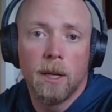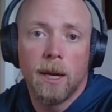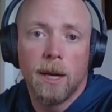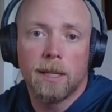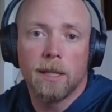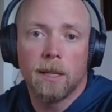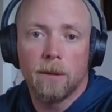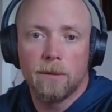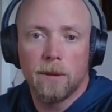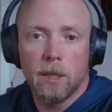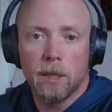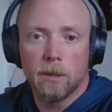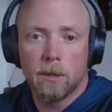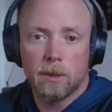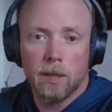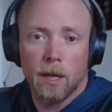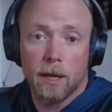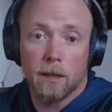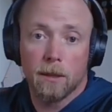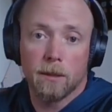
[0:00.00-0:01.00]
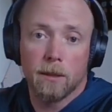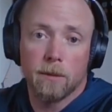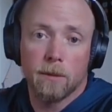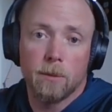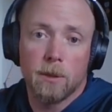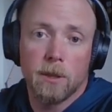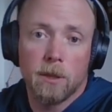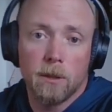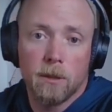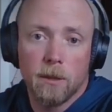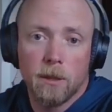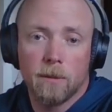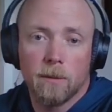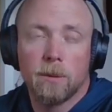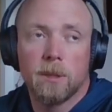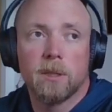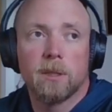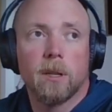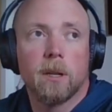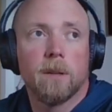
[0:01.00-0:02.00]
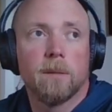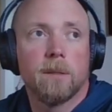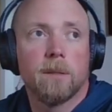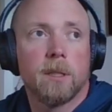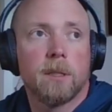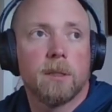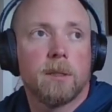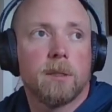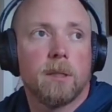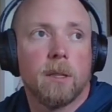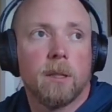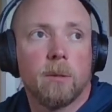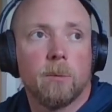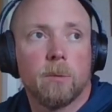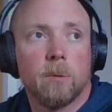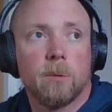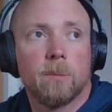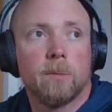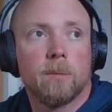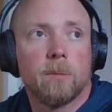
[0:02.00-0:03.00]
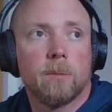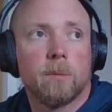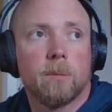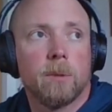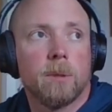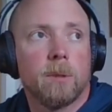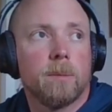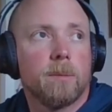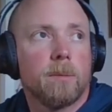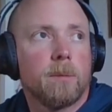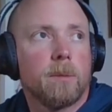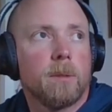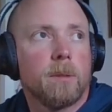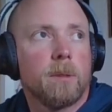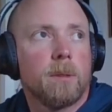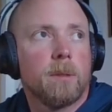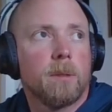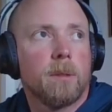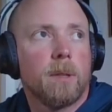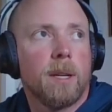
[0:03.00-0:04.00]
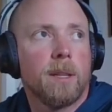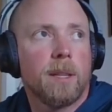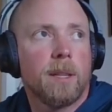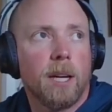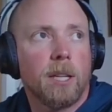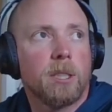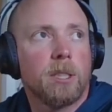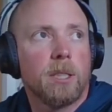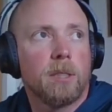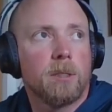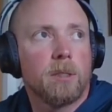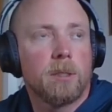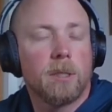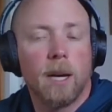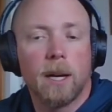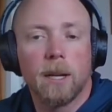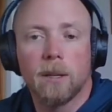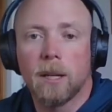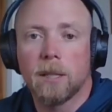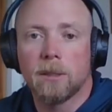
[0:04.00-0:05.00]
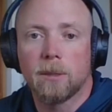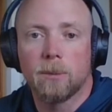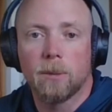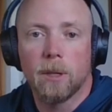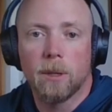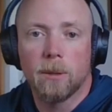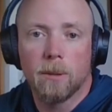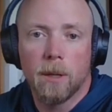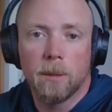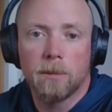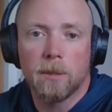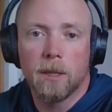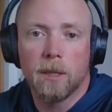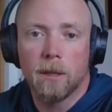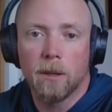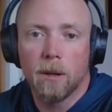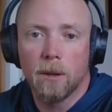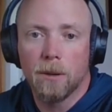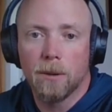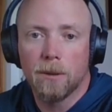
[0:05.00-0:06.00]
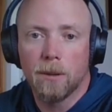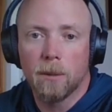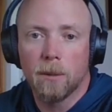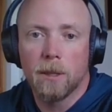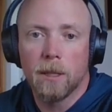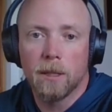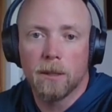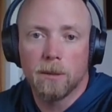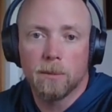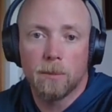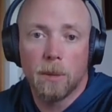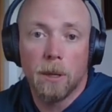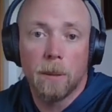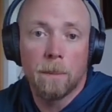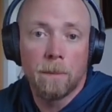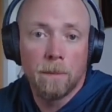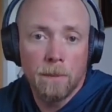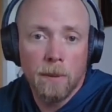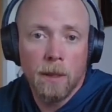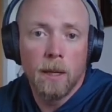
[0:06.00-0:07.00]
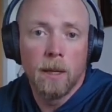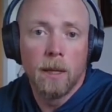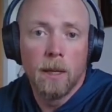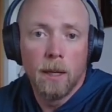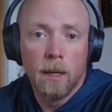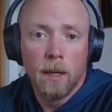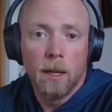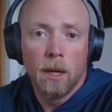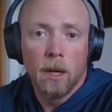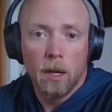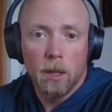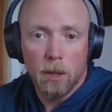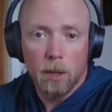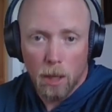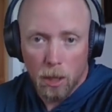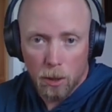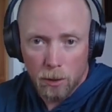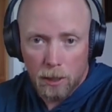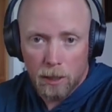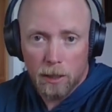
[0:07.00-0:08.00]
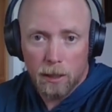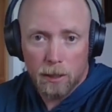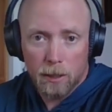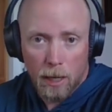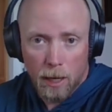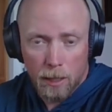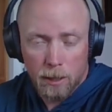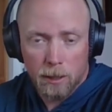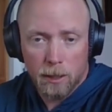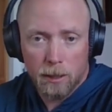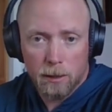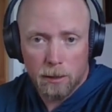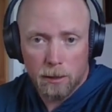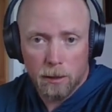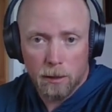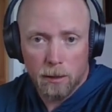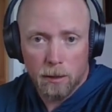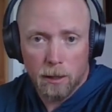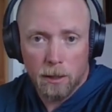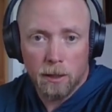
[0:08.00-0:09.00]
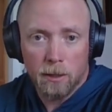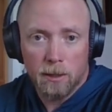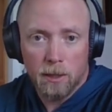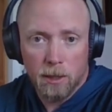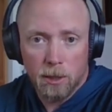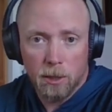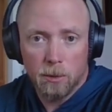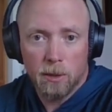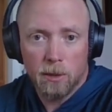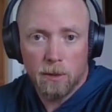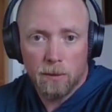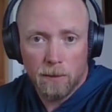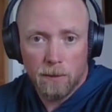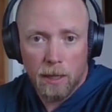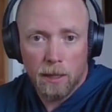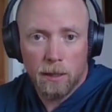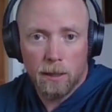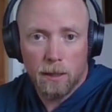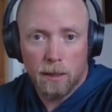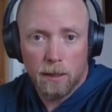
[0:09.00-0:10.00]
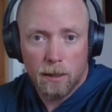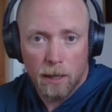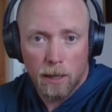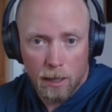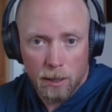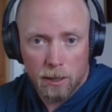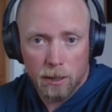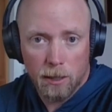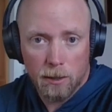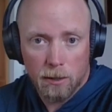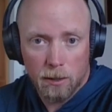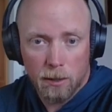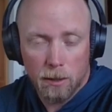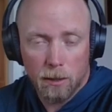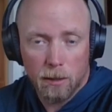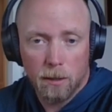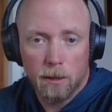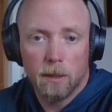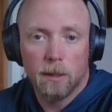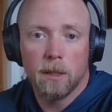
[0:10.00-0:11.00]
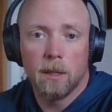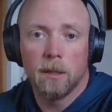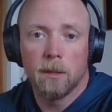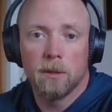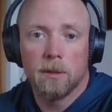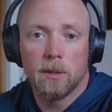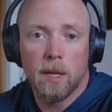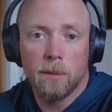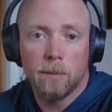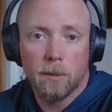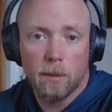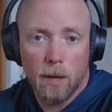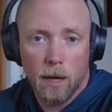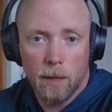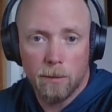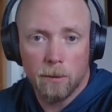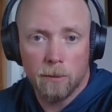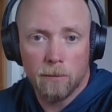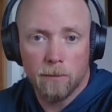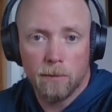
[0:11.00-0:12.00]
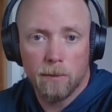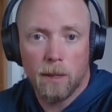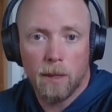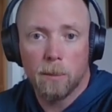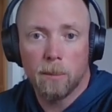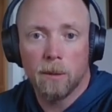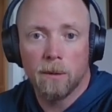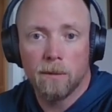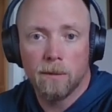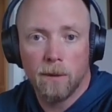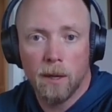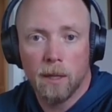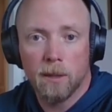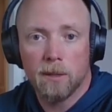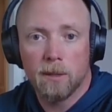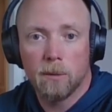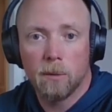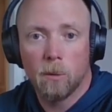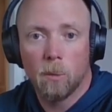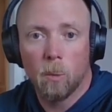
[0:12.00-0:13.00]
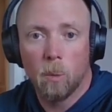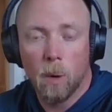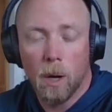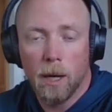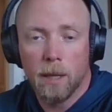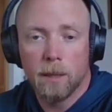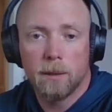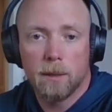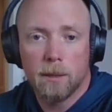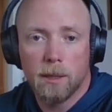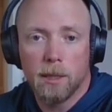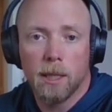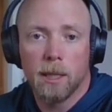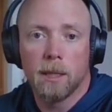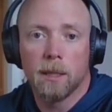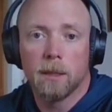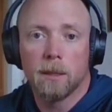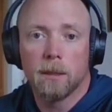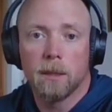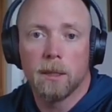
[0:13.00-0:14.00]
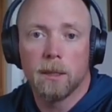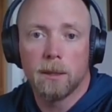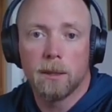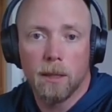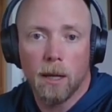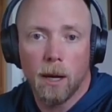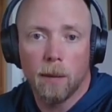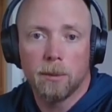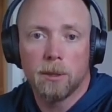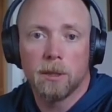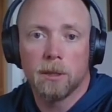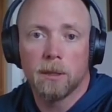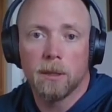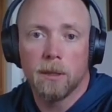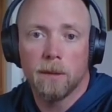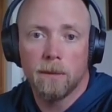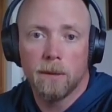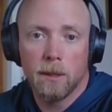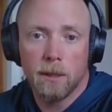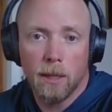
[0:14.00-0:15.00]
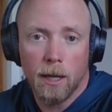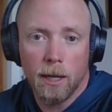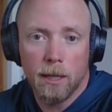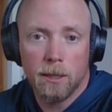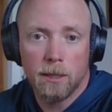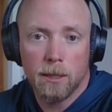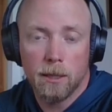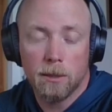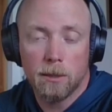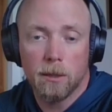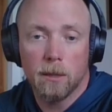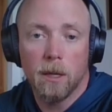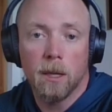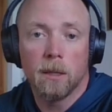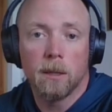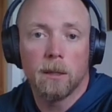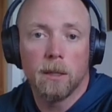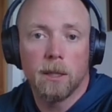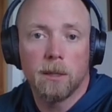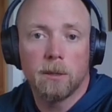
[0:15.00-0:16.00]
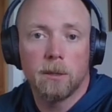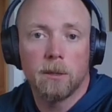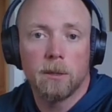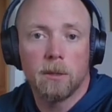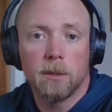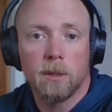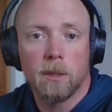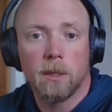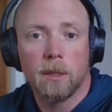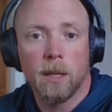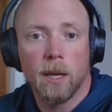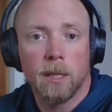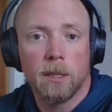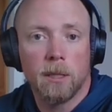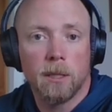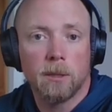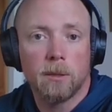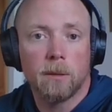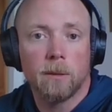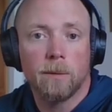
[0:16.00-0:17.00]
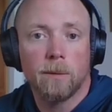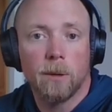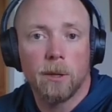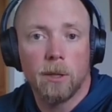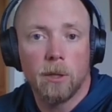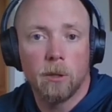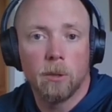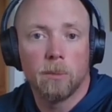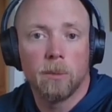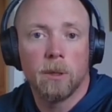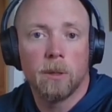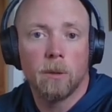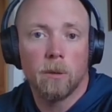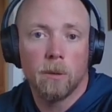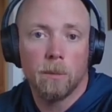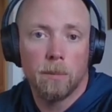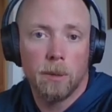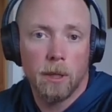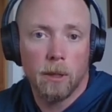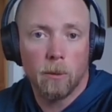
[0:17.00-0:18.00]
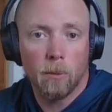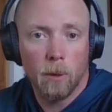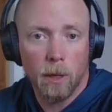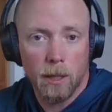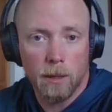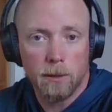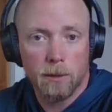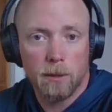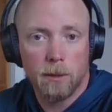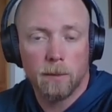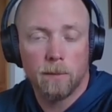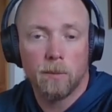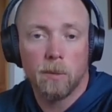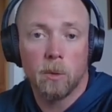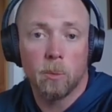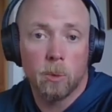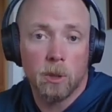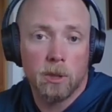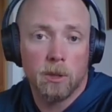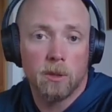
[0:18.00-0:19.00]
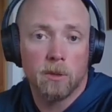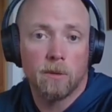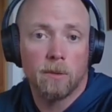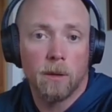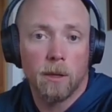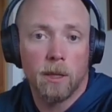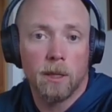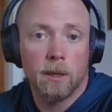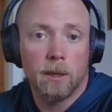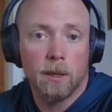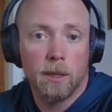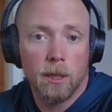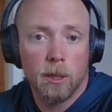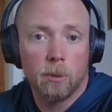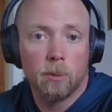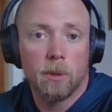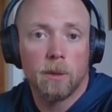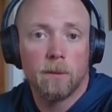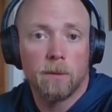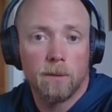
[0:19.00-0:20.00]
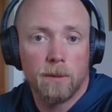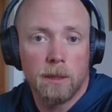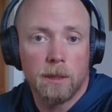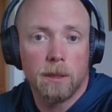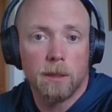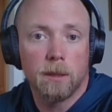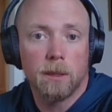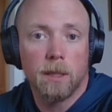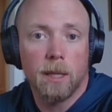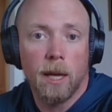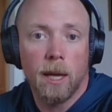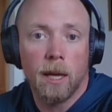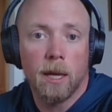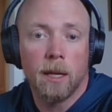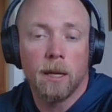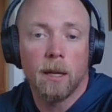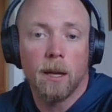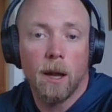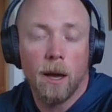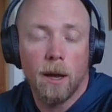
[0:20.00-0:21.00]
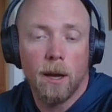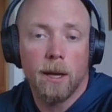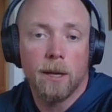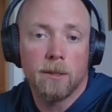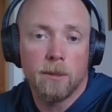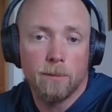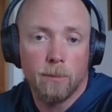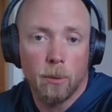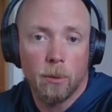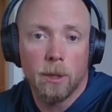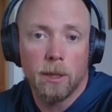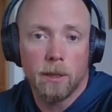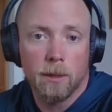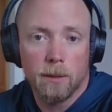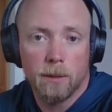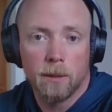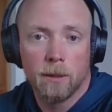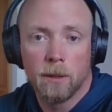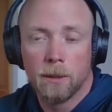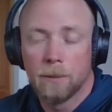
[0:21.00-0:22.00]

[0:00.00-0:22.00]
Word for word: I did a video titled "If we do, if we solve this, uh, we'll we'll." I think I changed the title actually when I updated all the thumbnails, but loading a digester, a continuous fed digester, is a problem that prevents wide-scale adoption of the digester unless you're using the digester for human or pig waste, which is very liquid-filled and not as buoyant.